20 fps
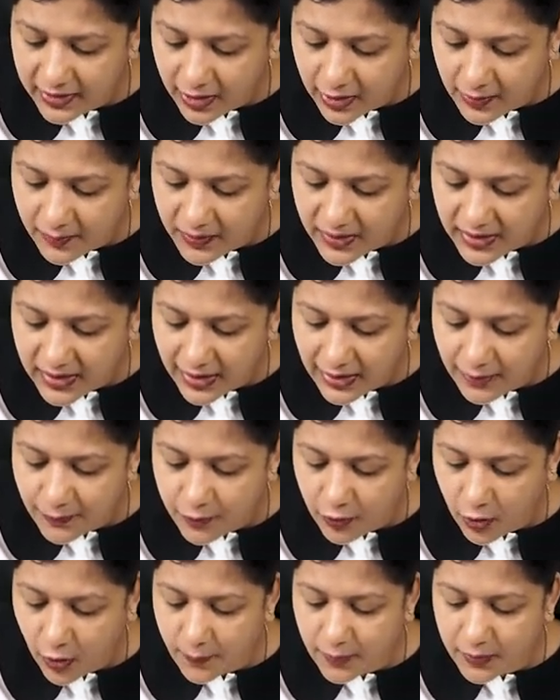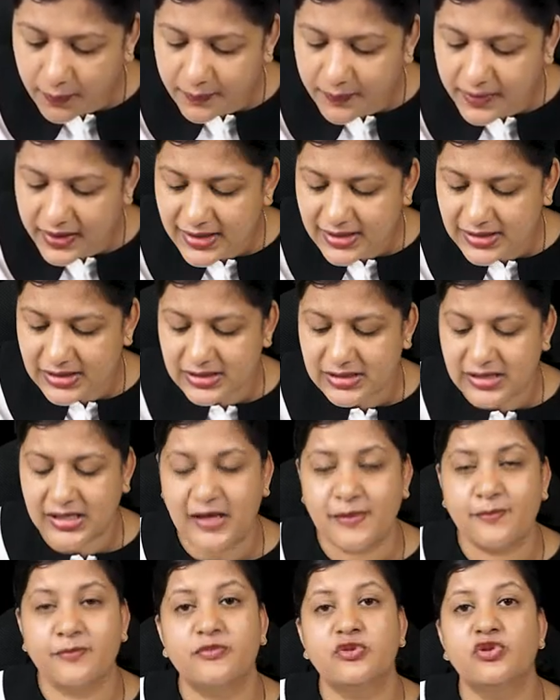turbinate probably
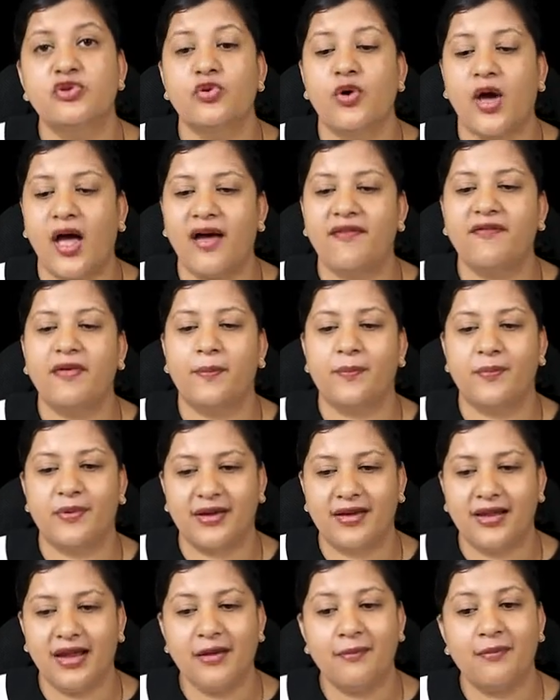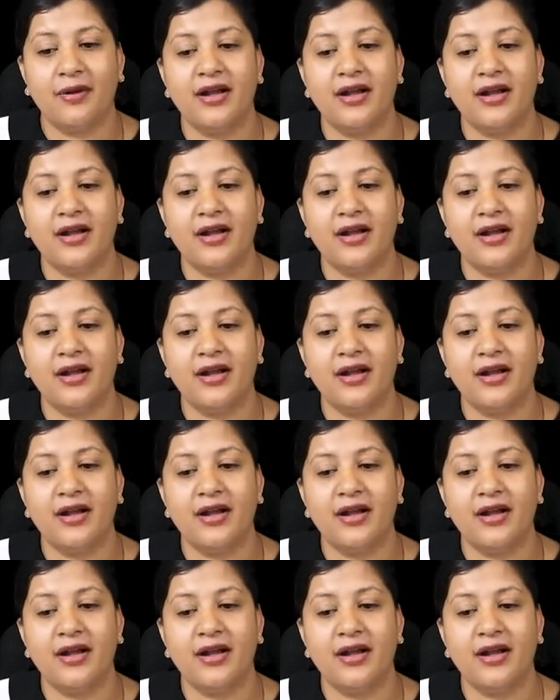seems to have appearing,